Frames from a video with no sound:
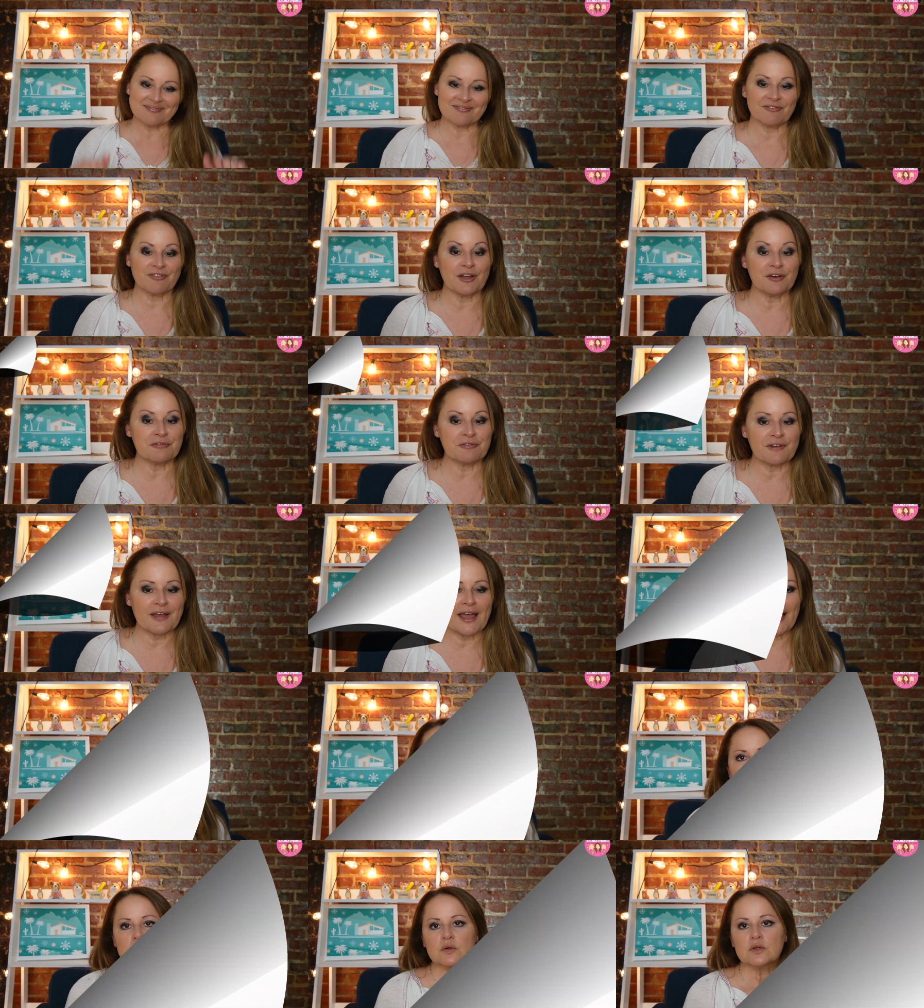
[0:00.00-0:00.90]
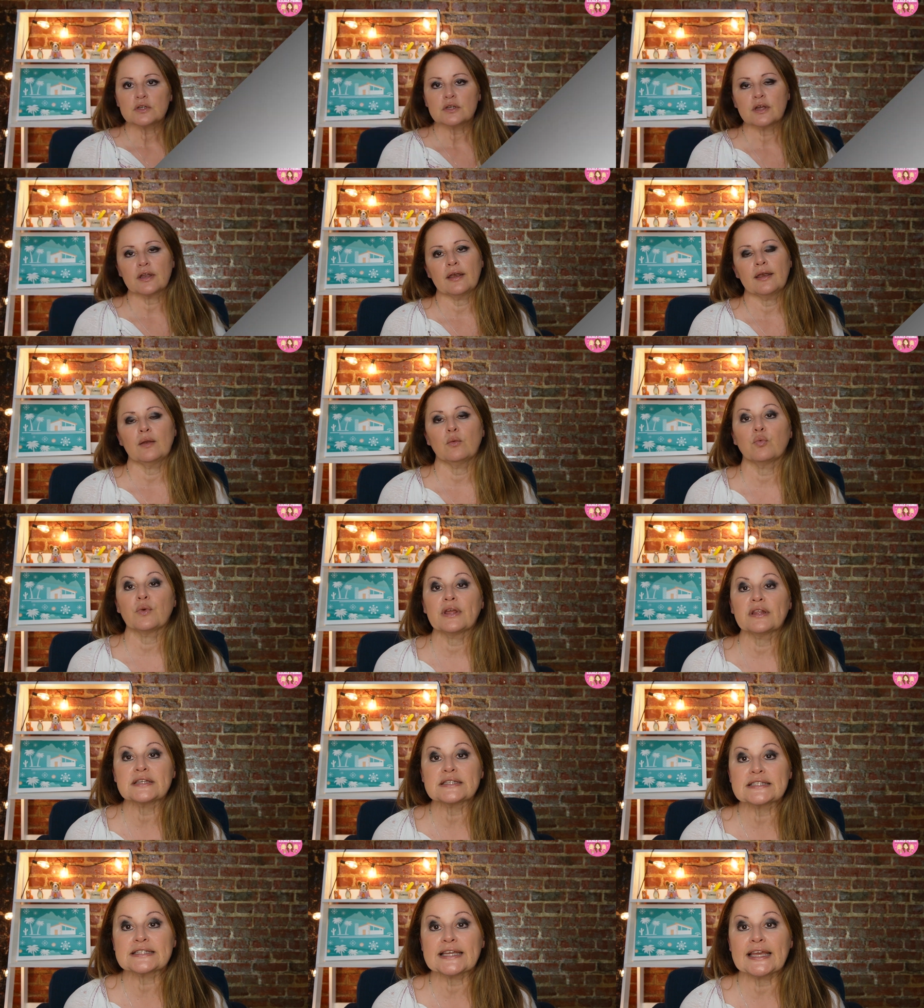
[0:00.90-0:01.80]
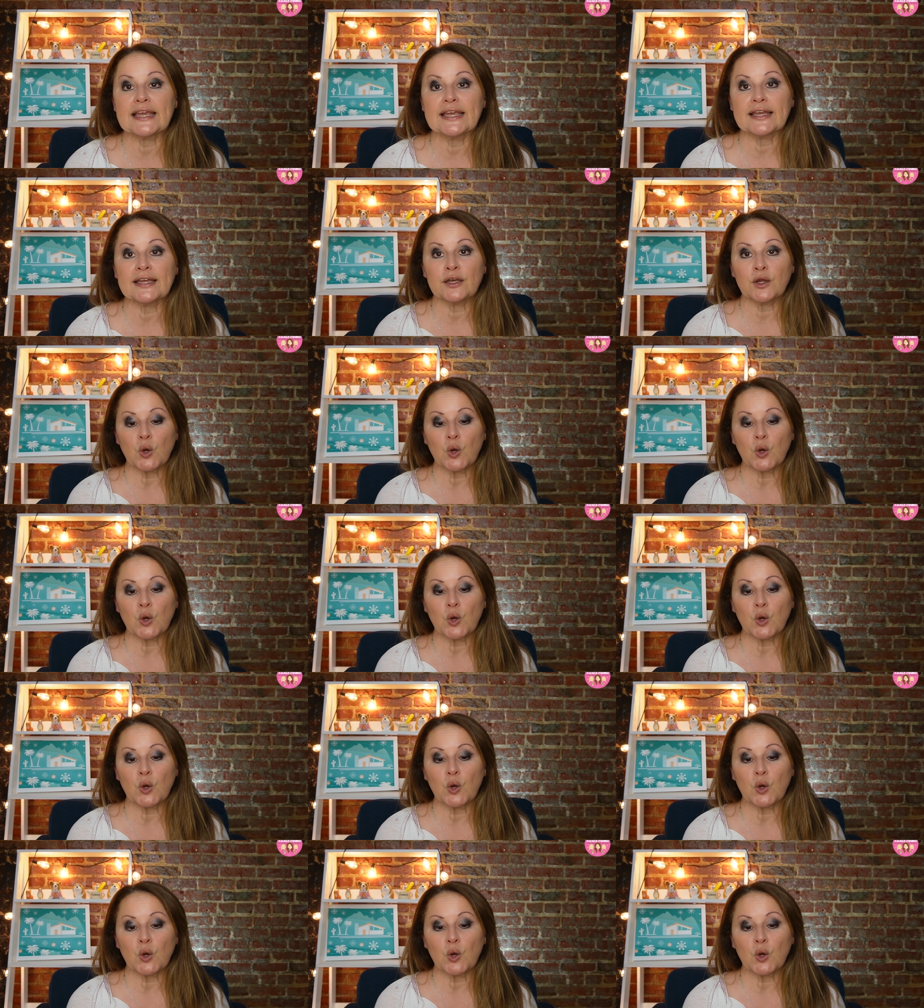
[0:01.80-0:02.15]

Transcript: Fun fact. Real estate in